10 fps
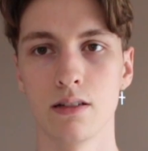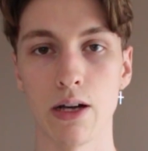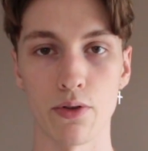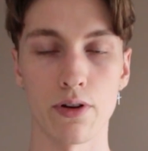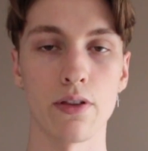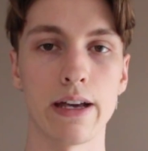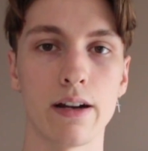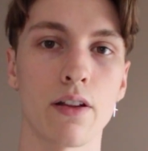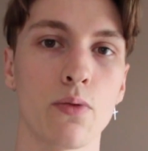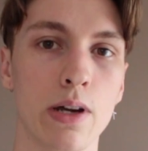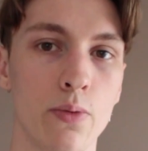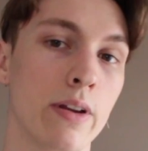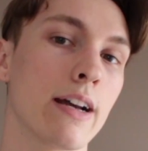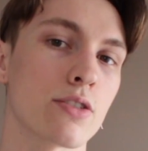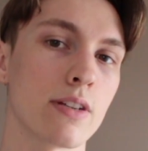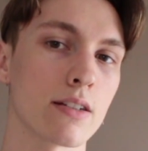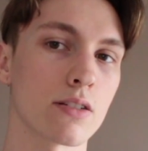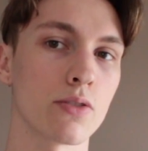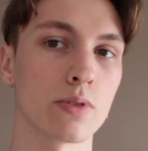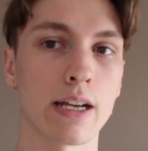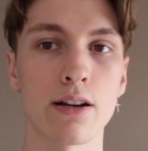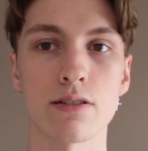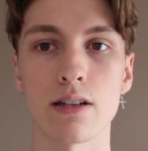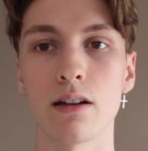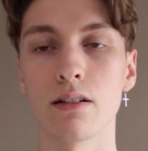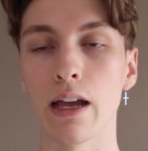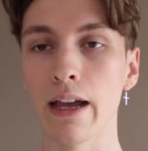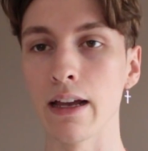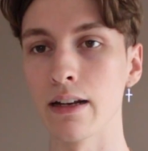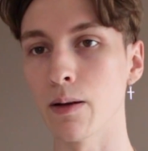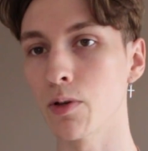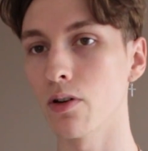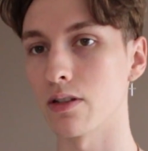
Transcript: Now with all that out of the way, we can actually get started with the hairstyle, and I'm going